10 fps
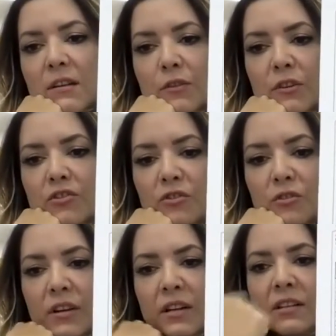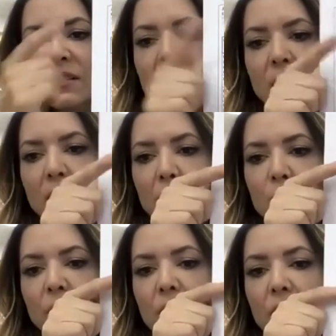for insurance
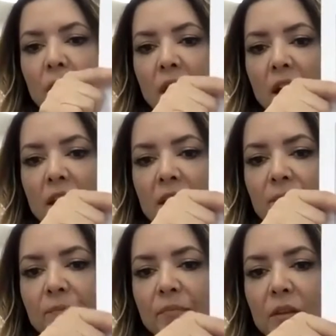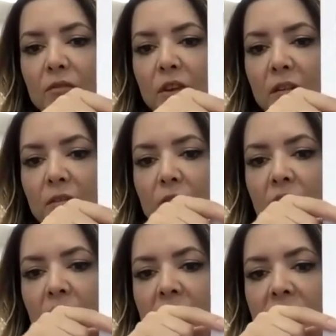per client if you have 3
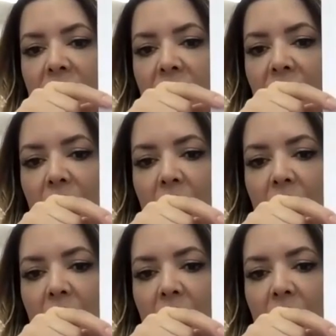clients a day.